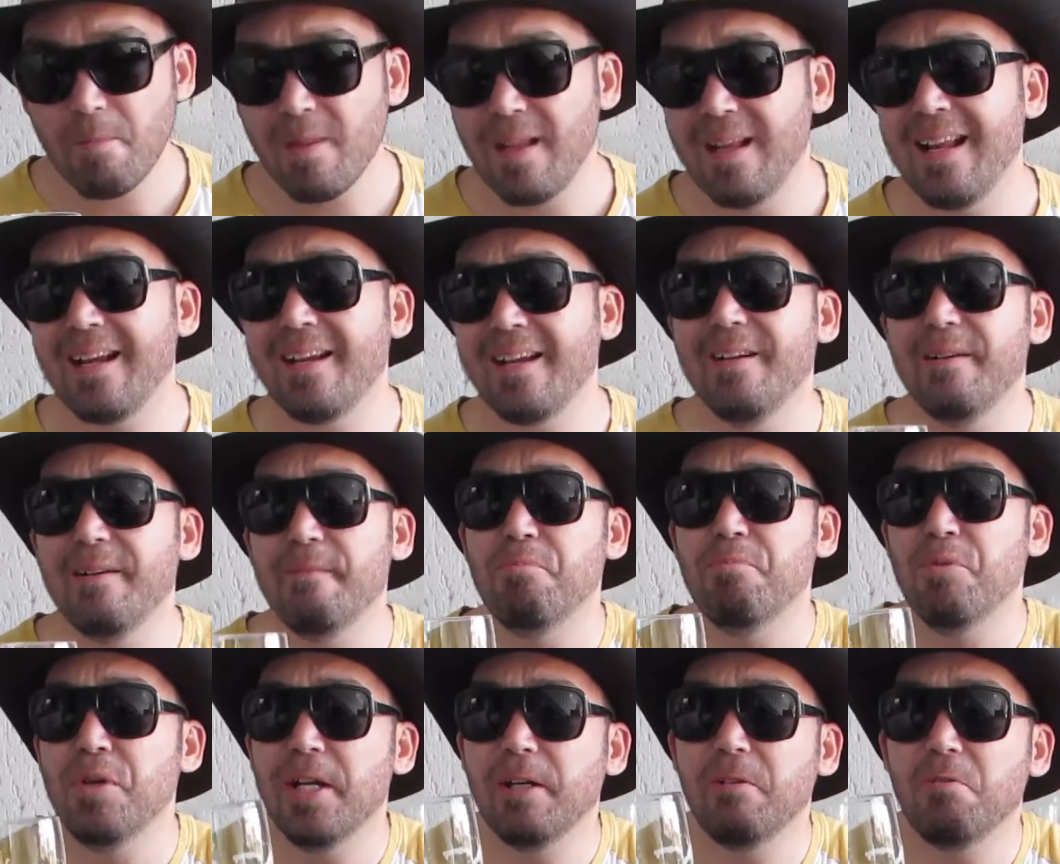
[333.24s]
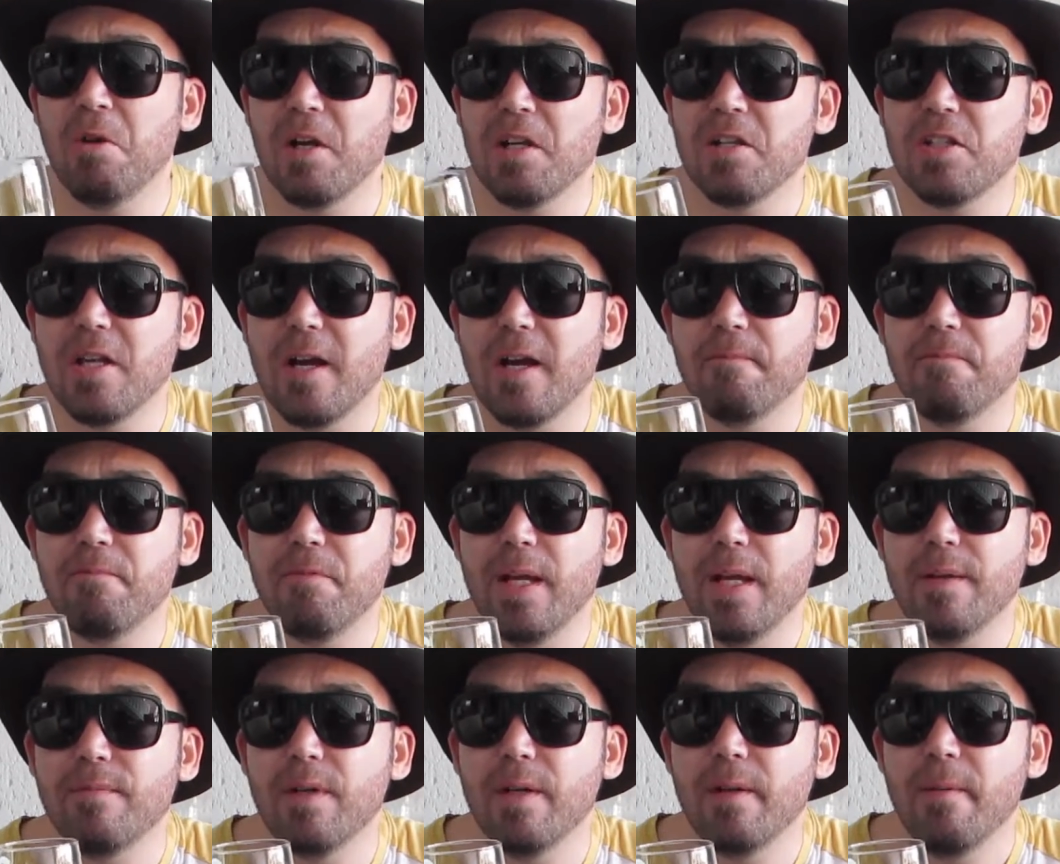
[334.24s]
like a bread crust type
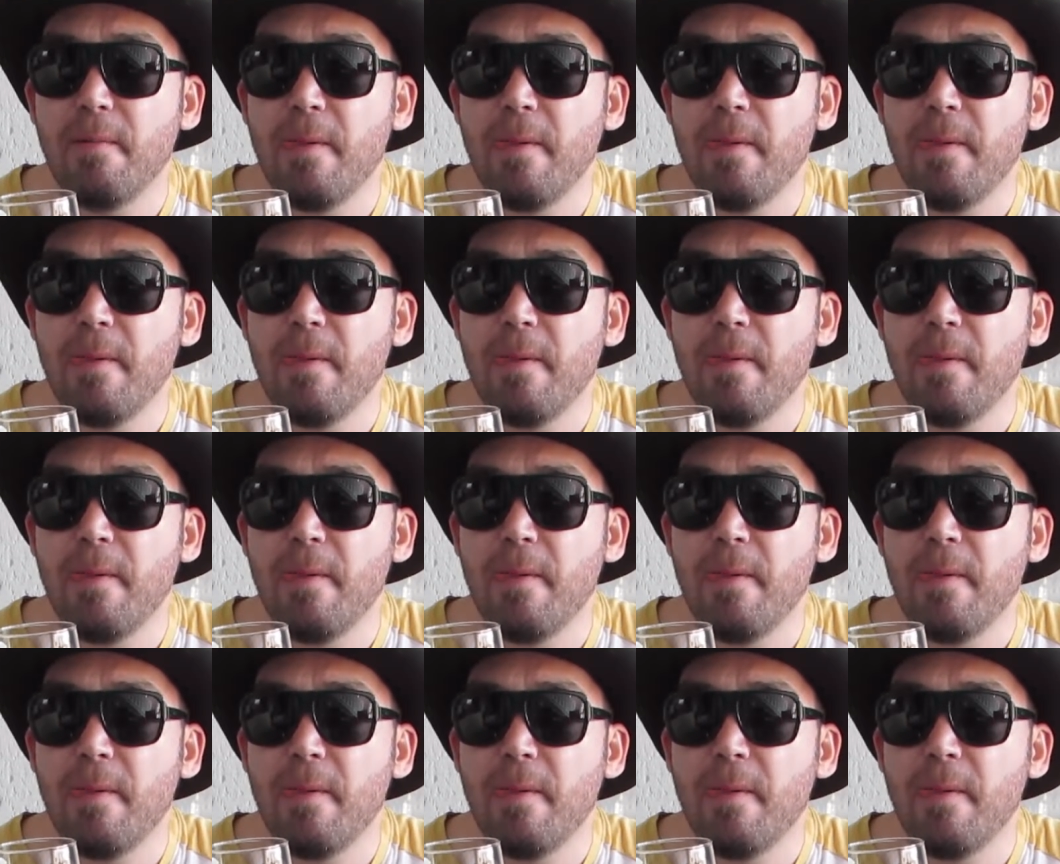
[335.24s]
flavor.